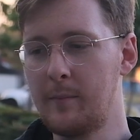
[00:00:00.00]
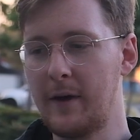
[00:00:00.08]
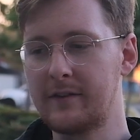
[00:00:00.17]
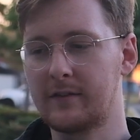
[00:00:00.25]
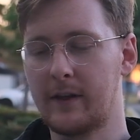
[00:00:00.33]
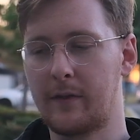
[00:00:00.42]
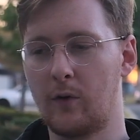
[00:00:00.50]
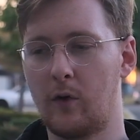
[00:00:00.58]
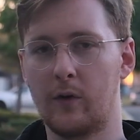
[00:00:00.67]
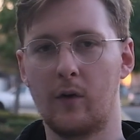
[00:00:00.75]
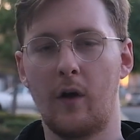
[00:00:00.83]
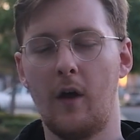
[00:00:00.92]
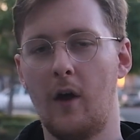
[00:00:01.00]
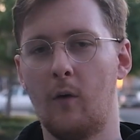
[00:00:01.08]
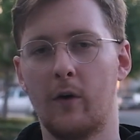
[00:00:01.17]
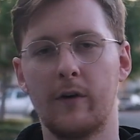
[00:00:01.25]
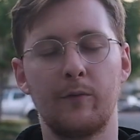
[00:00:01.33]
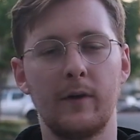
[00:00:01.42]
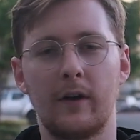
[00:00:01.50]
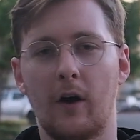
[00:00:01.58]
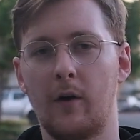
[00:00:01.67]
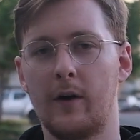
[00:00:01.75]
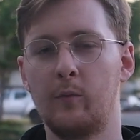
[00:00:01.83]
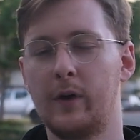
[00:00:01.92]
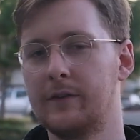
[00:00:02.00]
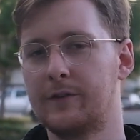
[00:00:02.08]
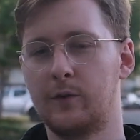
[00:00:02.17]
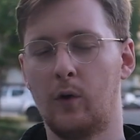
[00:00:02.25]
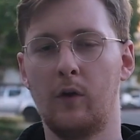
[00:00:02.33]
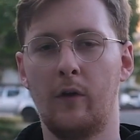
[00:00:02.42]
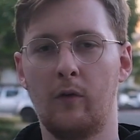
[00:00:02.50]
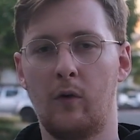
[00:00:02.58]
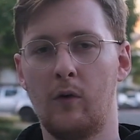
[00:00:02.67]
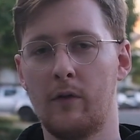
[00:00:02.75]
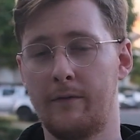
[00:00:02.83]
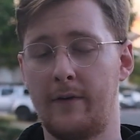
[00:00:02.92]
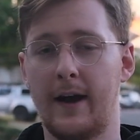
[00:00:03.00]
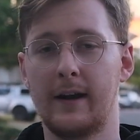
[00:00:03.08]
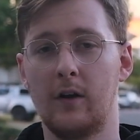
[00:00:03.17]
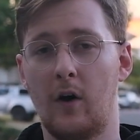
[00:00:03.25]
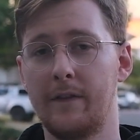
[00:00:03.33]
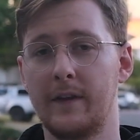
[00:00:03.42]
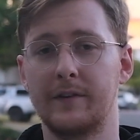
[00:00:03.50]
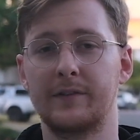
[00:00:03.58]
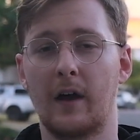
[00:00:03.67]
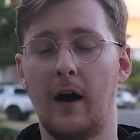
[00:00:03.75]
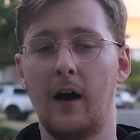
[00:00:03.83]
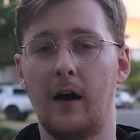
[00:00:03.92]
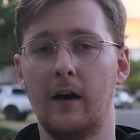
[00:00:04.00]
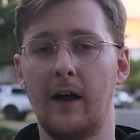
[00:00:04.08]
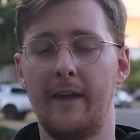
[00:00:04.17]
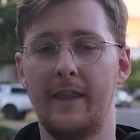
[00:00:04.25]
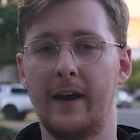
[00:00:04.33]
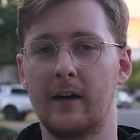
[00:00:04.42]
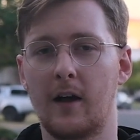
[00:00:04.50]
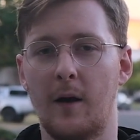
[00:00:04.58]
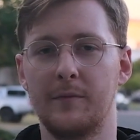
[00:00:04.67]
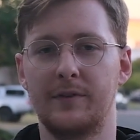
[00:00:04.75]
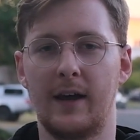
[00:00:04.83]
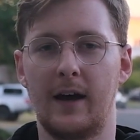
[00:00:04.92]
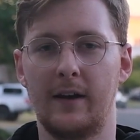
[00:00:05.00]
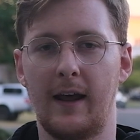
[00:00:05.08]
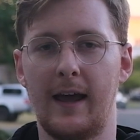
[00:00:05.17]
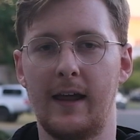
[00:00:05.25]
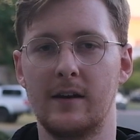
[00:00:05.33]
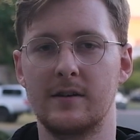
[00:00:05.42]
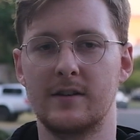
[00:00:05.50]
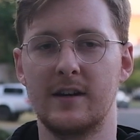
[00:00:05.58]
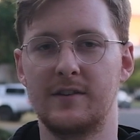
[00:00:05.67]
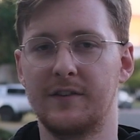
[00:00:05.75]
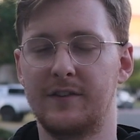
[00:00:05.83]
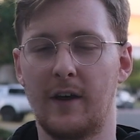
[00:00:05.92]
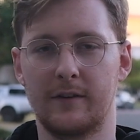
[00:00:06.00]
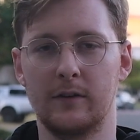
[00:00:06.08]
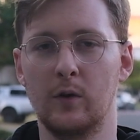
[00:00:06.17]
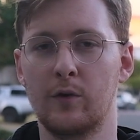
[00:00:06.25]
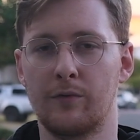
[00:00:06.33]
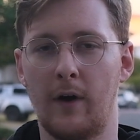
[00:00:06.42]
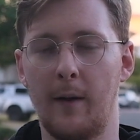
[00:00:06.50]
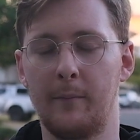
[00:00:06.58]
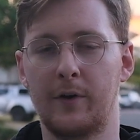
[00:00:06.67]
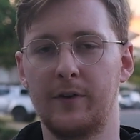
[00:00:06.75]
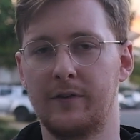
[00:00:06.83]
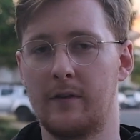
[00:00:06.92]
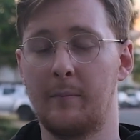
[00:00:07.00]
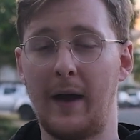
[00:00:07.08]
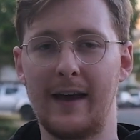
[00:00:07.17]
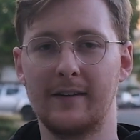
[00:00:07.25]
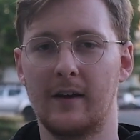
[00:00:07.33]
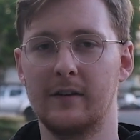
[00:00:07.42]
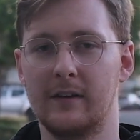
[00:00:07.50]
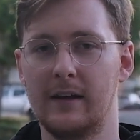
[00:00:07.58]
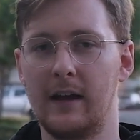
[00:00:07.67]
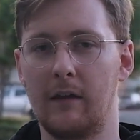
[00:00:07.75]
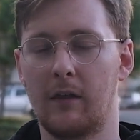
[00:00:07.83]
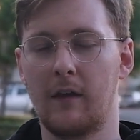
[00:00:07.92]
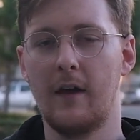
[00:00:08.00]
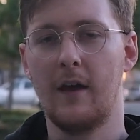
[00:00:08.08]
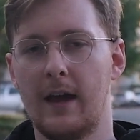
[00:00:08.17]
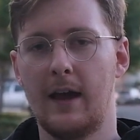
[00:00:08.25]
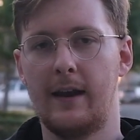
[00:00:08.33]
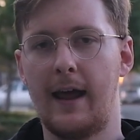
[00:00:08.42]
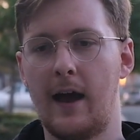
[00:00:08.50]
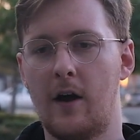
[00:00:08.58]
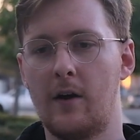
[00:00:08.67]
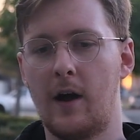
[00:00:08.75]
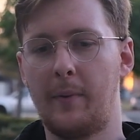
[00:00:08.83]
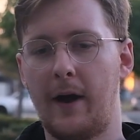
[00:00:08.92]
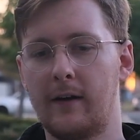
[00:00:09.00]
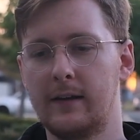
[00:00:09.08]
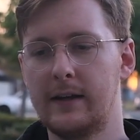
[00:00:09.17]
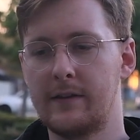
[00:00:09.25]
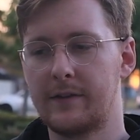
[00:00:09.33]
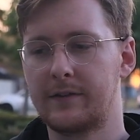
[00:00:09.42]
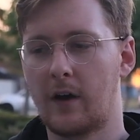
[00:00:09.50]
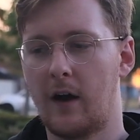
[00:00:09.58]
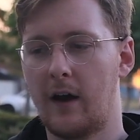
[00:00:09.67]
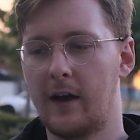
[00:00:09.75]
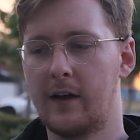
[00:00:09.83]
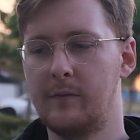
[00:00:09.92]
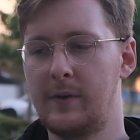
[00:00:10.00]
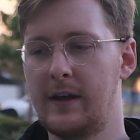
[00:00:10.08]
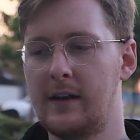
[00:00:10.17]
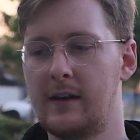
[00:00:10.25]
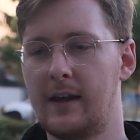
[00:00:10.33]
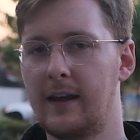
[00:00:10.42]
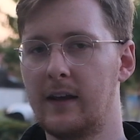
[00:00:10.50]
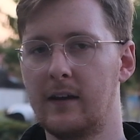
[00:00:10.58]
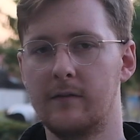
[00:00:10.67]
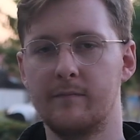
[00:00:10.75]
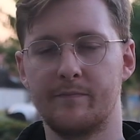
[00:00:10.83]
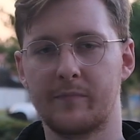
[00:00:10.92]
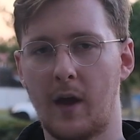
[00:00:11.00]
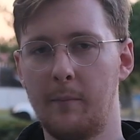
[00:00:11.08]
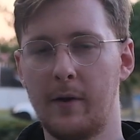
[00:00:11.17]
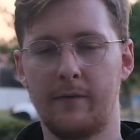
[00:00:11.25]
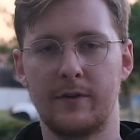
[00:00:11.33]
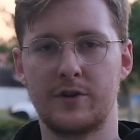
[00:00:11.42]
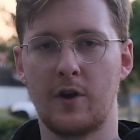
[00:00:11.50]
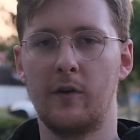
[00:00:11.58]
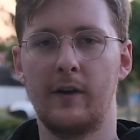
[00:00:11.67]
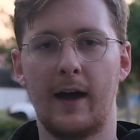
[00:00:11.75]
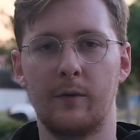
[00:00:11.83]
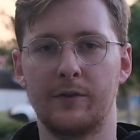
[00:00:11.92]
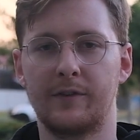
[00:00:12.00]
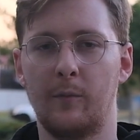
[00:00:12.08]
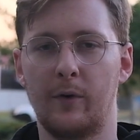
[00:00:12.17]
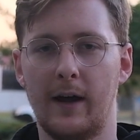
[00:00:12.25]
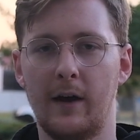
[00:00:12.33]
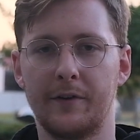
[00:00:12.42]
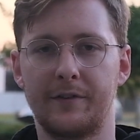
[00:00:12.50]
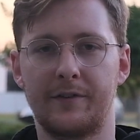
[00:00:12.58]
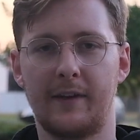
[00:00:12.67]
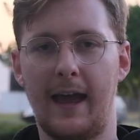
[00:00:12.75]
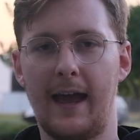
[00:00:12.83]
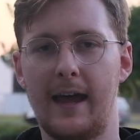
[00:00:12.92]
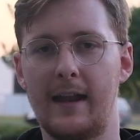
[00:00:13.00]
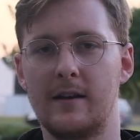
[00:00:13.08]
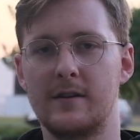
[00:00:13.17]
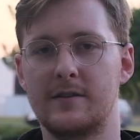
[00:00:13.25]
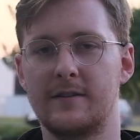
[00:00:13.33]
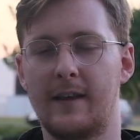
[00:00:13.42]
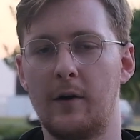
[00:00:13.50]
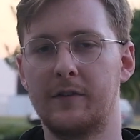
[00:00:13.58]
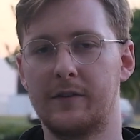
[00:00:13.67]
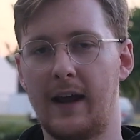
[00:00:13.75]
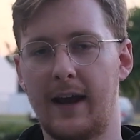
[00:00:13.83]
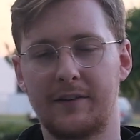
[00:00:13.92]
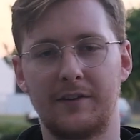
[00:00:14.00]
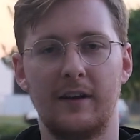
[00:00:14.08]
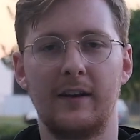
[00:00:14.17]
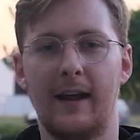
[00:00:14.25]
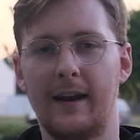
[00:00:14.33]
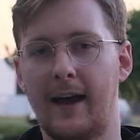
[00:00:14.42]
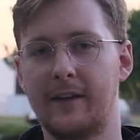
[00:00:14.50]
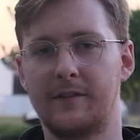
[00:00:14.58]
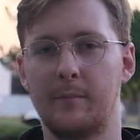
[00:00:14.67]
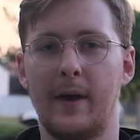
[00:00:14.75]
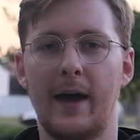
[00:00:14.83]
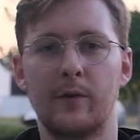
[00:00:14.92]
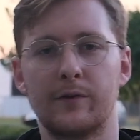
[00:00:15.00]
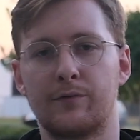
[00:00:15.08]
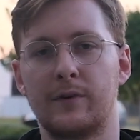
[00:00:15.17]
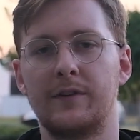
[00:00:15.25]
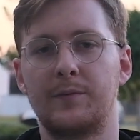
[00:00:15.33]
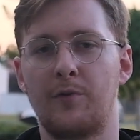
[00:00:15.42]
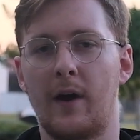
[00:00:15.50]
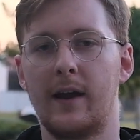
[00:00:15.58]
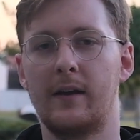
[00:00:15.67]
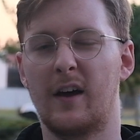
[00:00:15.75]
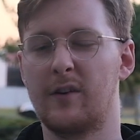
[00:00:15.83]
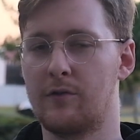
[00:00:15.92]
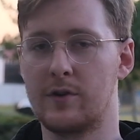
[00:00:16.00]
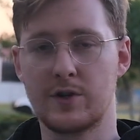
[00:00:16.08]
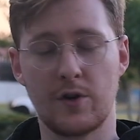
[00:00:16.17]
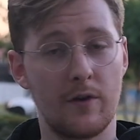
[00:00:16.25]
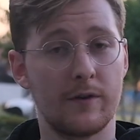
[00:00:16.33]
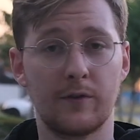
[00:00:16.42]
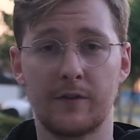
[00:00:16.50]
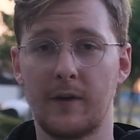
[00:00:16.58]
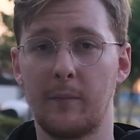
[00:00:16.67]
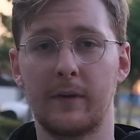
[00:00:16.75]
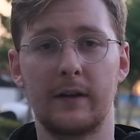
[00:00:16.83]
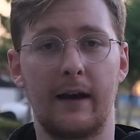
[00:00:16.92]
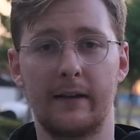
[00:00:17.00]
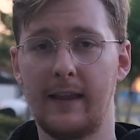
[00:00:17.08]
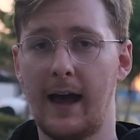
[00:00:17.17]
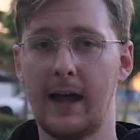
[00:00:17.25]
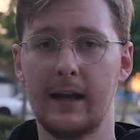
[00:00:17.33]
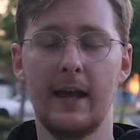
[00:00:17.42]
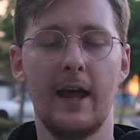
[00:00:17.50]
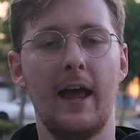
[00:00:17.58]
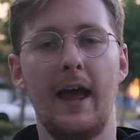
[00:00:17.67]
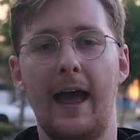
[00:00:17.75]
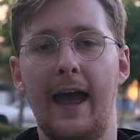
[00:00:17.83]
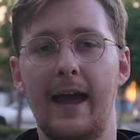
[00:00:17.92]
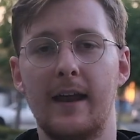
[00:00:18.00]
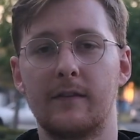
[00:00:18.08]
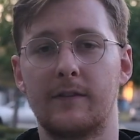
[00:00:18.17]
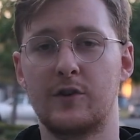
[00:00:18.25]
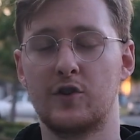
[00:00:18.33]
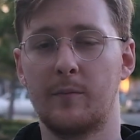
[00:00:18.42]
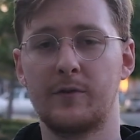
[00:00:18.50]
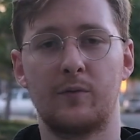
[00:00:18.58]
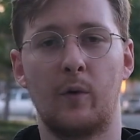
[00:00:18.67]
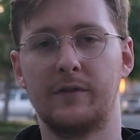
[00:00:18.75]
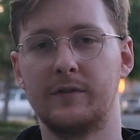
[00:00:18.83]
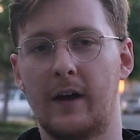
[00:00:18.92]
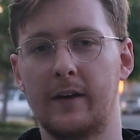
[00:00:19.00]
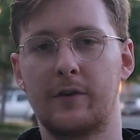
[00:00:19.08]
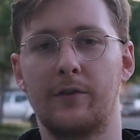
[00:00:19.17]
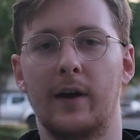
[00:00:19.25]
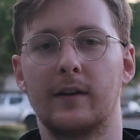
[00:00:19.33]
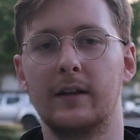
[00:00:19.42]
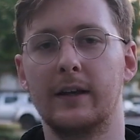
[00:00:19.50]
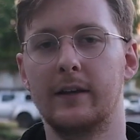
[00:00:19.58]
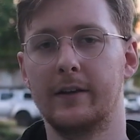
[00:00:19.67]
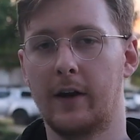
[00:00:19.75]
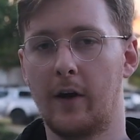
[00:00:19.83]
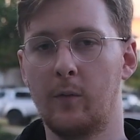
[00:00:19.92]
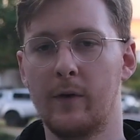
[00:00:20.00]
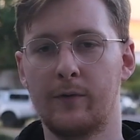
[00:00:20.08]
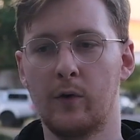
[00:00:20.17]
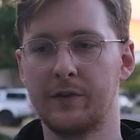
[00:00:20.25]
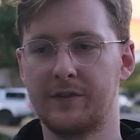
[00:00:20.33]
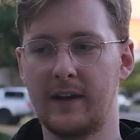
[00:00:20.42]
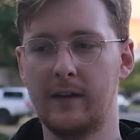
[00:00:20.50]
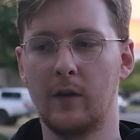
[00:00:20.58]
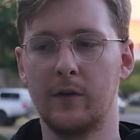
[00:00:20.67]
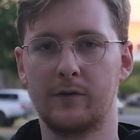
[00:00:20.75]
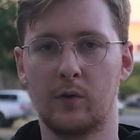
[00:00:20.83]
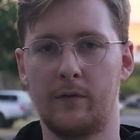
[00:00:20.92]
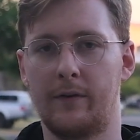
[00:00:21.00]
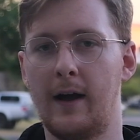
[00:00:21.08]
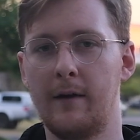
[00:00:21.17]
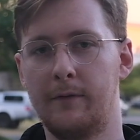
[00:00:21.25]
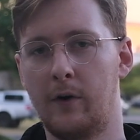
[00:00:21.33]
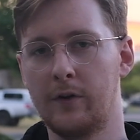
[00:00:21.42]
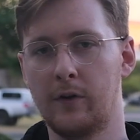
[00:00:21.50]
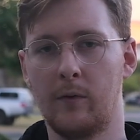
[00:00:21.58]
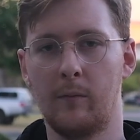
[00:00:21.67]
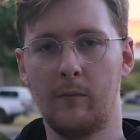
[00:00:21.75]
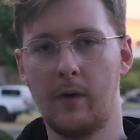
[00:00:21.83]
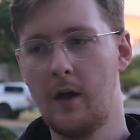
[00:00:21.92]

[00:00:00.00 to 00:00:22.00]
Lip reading: basically thought, what if we go and we install all the vinyl on this car and then it comes out and it just doesn't look right because of the paint underneath? Now, apparently this car had been in a bit of a showdown with someone else and there was an accident and it had some panels resprayed under insurance or something like that. And the job just wasn't done correctly. You know, we've all seen those sort of high volume